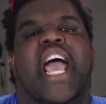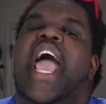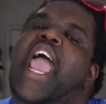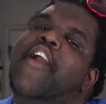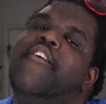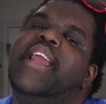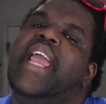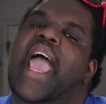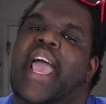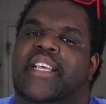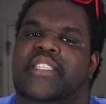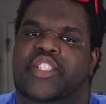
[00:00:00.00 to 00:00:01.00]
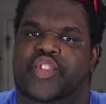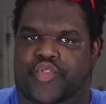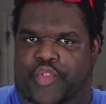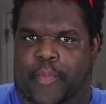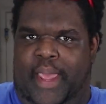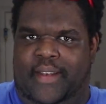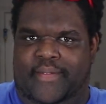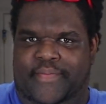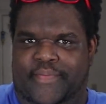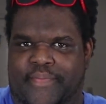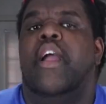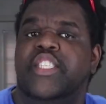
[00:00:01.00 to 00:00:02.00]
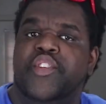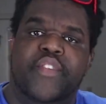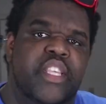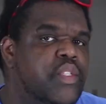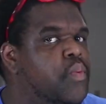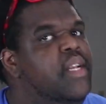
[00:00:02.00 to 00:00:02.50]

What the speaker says: Harry S. Truman. All right, so for this